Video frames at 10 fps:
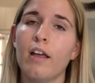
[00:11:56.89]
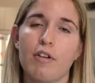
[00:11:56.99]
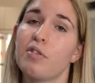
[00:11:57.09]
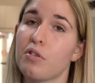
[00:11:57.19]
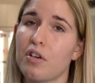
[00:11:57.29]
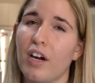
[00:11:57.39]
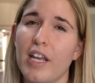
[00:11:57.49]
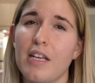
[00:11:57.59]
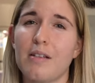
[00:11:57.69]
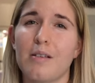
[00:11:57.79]
Resource
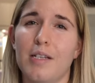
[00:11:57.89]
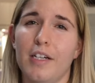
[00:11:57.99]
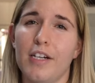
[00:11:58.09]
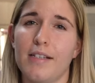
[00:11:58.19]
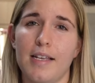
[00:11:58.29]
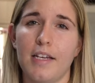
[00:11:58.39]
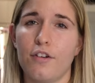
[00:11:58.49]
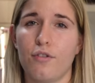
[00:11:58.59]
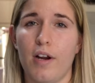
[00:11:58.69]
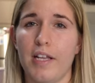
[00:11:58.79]
guarding is a serious thing to
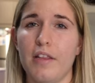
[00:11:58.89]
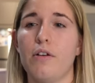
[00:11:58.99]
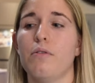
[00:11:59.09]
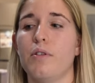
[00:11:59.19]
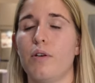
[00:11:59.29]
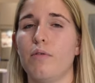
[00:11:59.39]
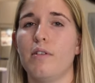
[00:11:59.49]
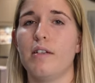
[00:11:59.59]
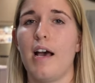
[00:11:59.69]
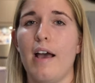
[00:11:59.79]
train though, so
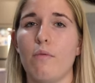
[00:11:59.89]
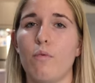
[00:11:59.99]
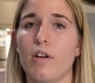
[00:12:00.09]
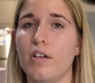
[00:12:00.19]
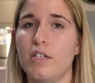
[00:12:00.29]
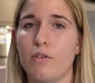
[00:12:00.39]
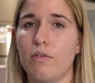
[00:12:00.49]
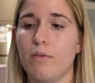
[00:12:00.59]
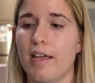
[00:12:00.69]
I wouldn't do it